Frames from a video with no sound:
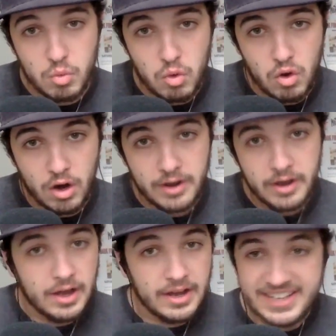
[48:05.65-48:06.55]
award,
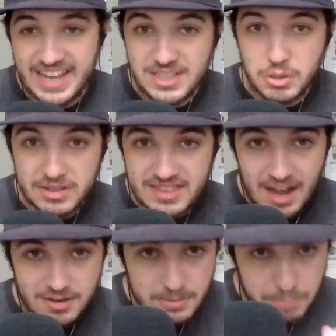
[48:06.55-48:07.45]
get to a
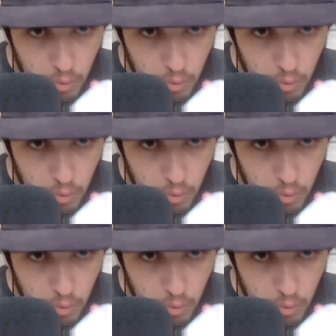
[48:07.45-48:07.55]
thousand